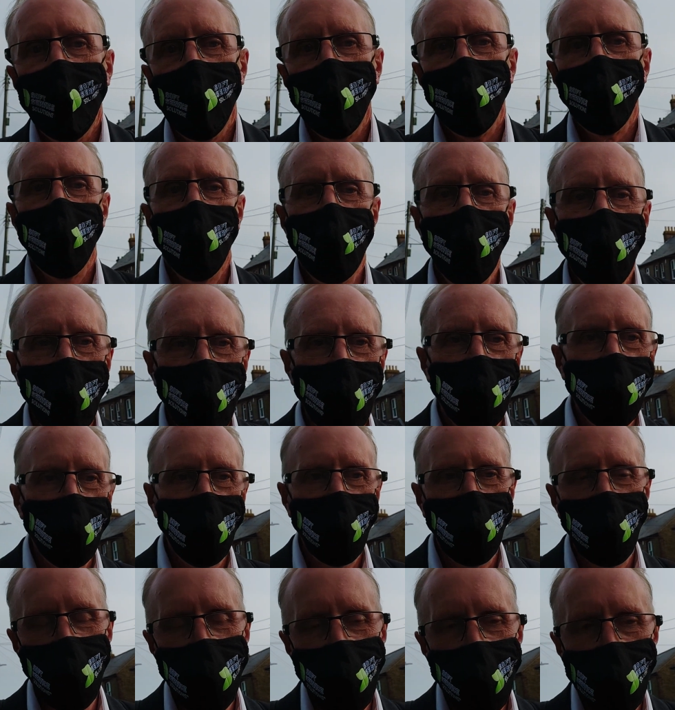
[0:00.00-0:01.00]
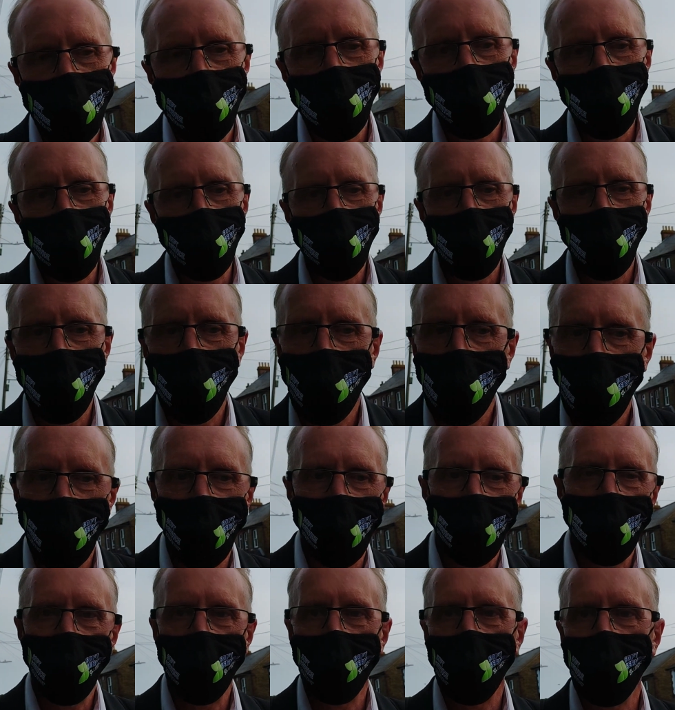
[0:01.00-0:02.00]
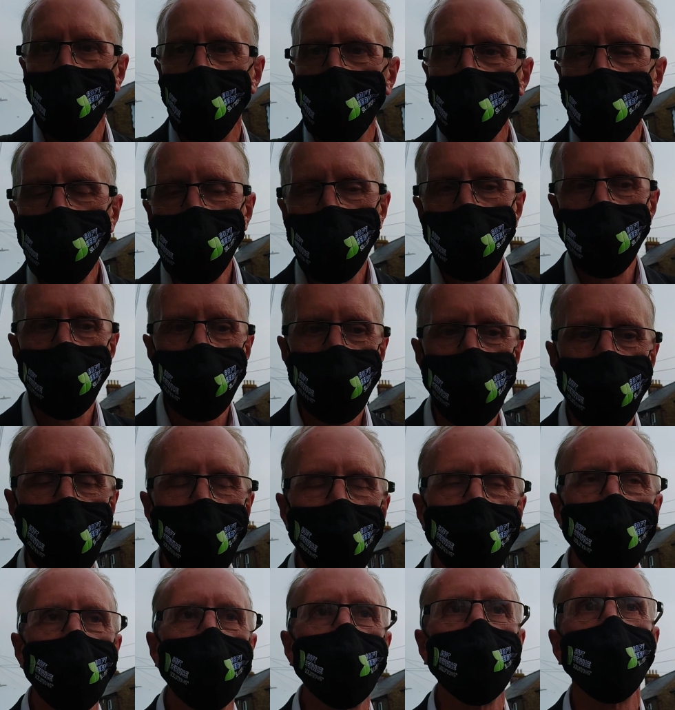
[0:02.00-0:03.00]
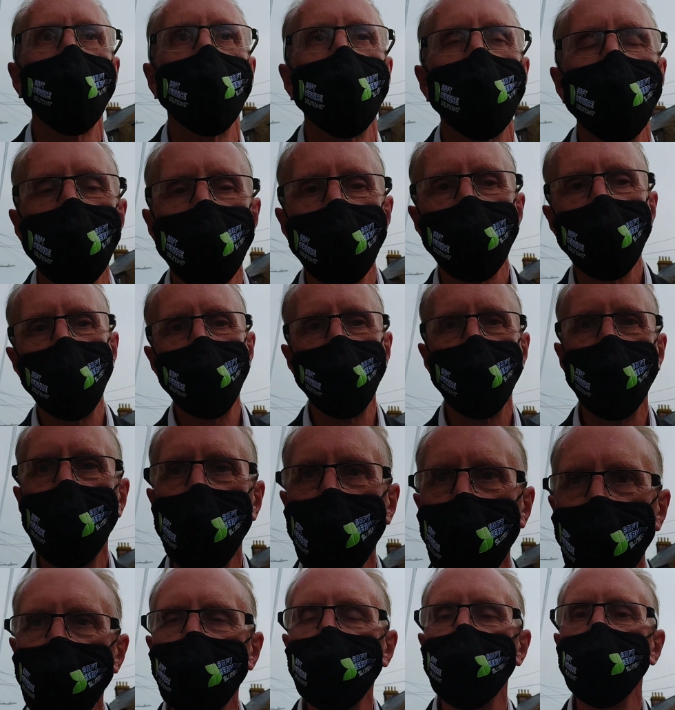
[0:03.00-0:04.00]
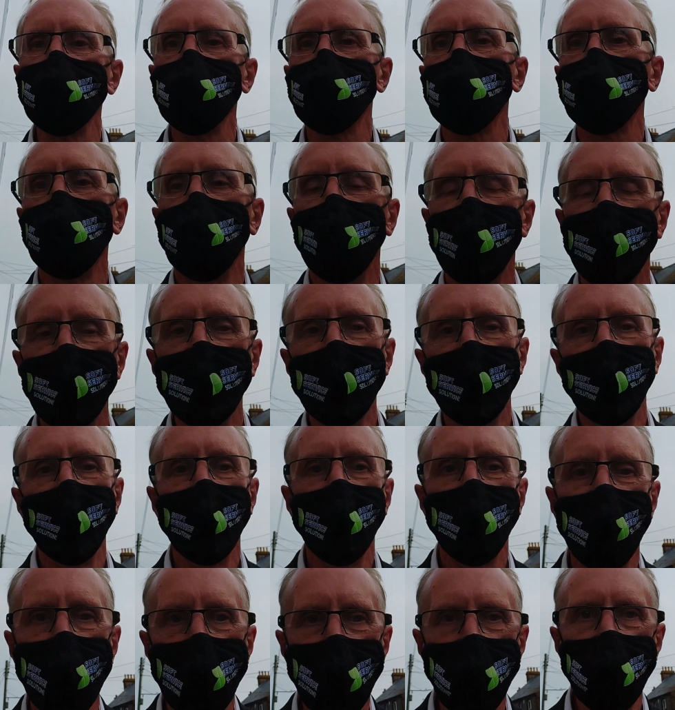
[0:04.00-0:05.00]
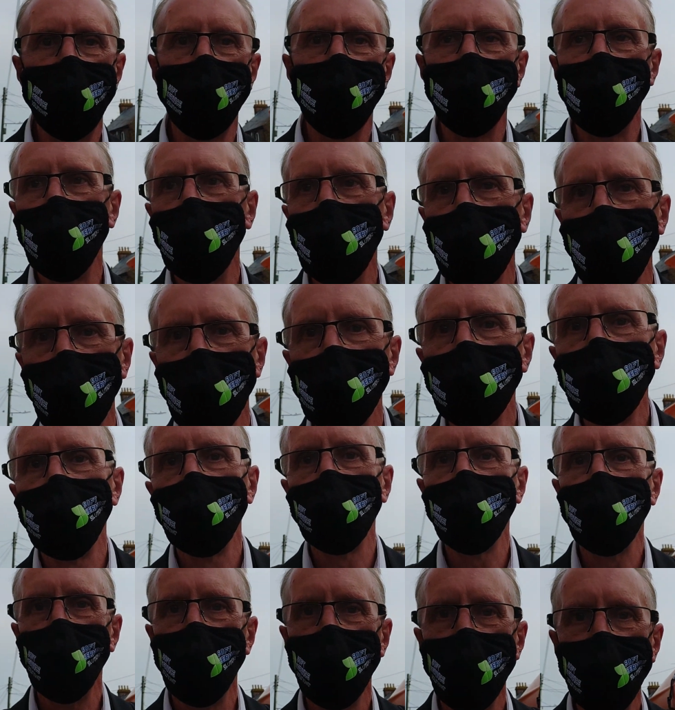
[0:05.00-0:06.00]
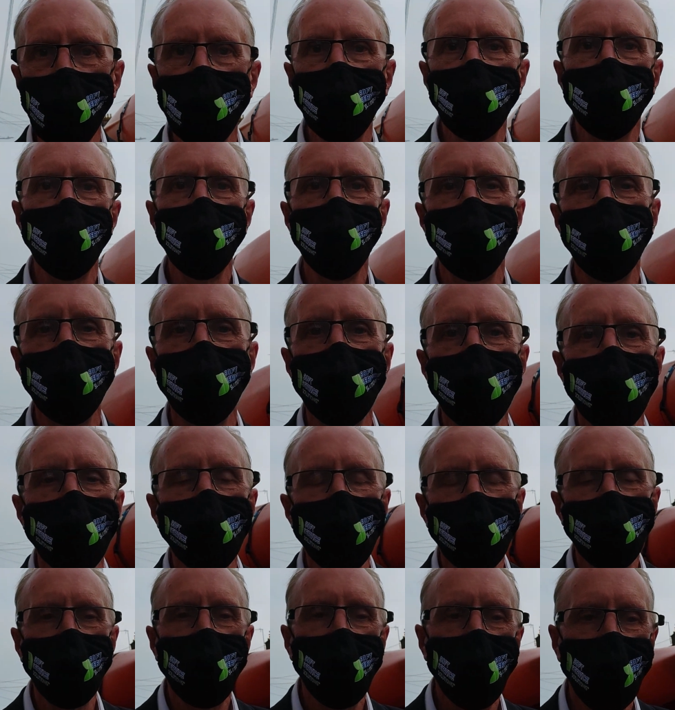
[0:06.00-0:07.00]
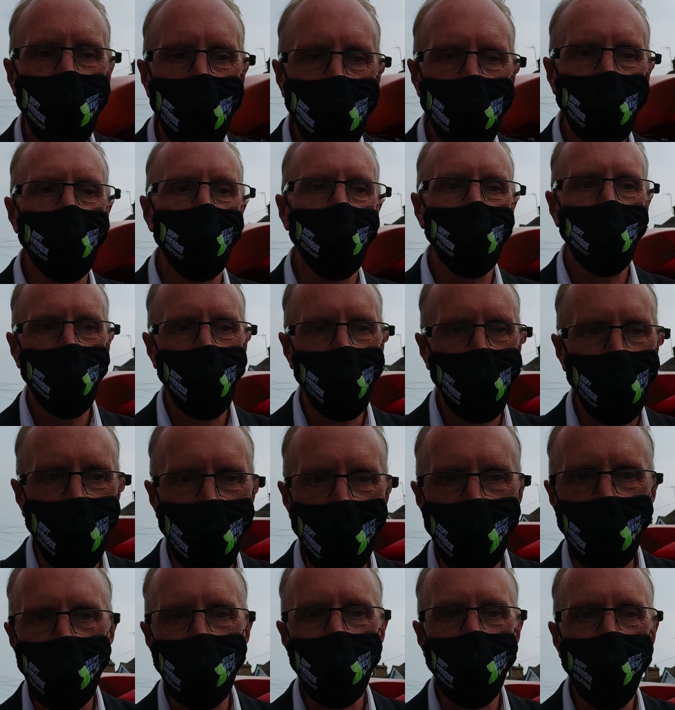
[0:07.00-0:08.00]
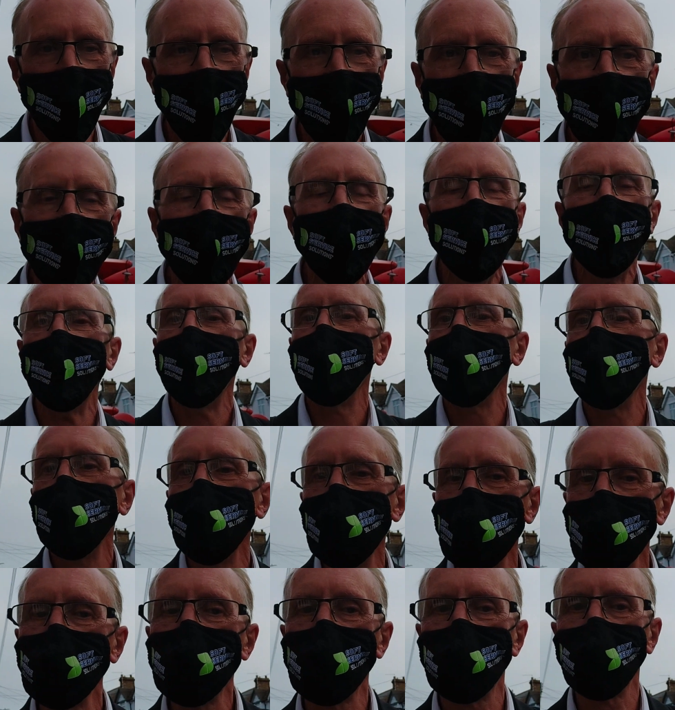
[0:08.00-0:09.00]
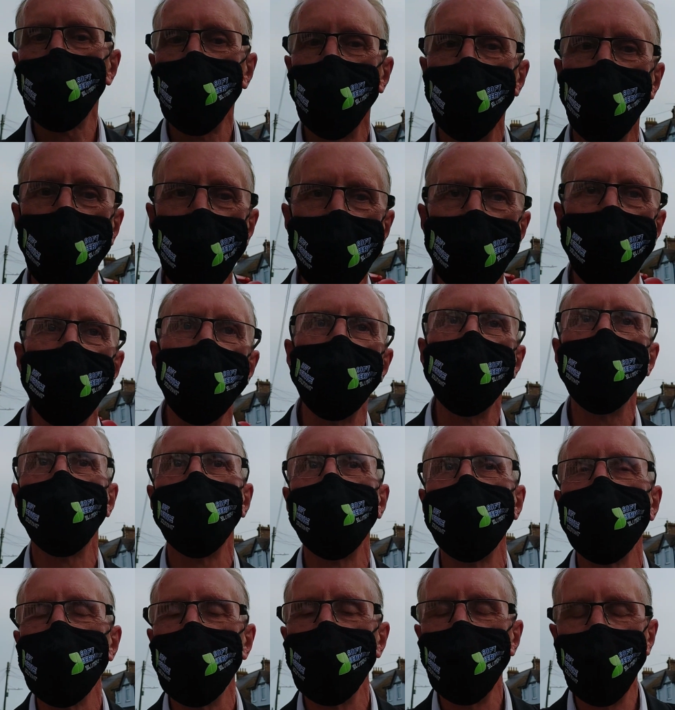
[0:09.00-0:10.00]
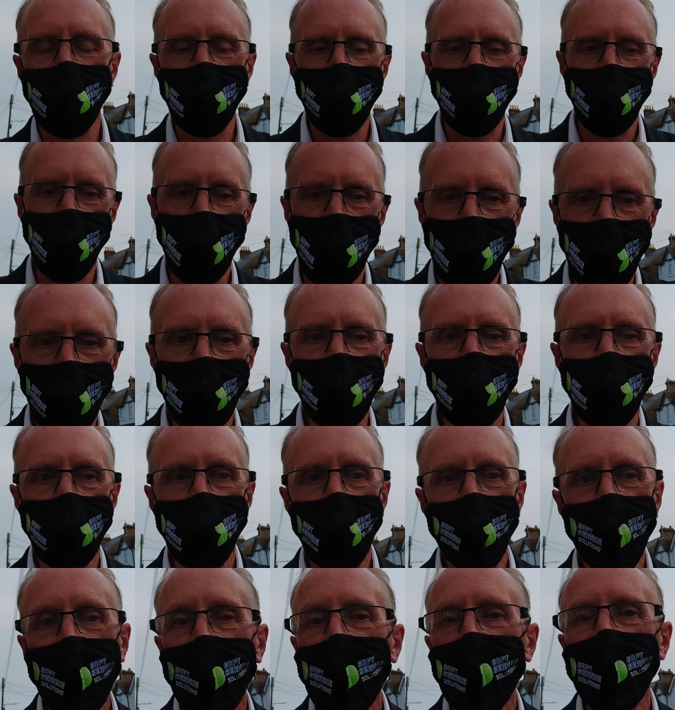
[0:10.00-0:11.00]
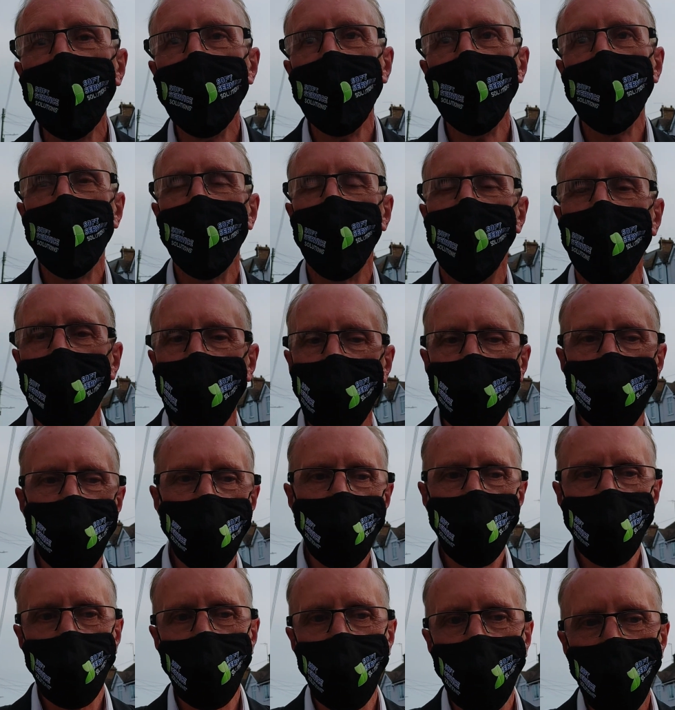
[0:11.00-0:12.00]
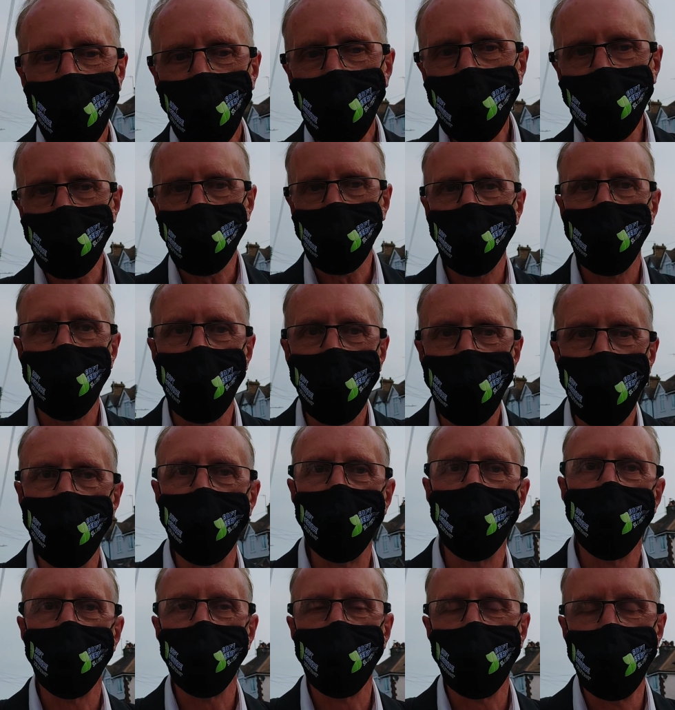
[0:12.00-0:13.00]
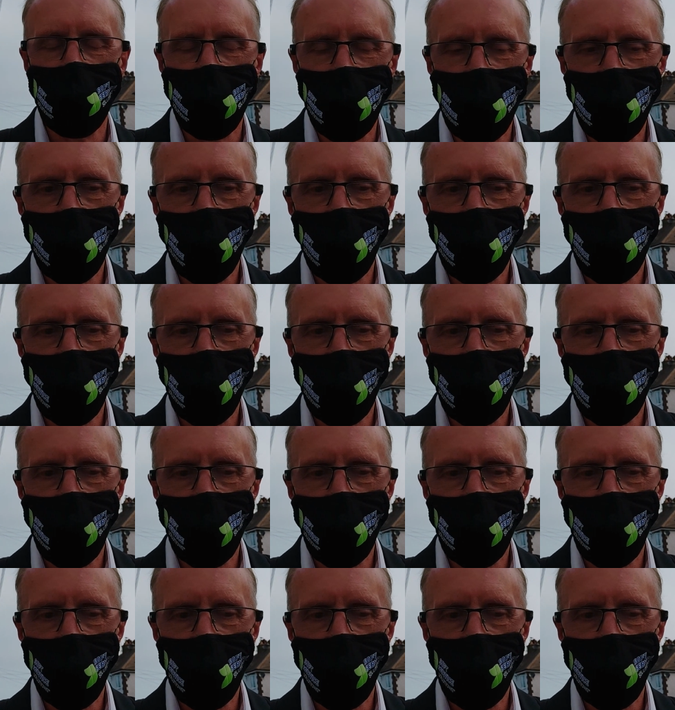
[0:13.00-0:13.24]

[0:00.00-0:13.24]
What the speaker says: And then we have people that are on furlough, so we need to calculate the difference of the people that are on furlough from the people that are working. And then, just to complicate things even further, we have people on flexible furlough,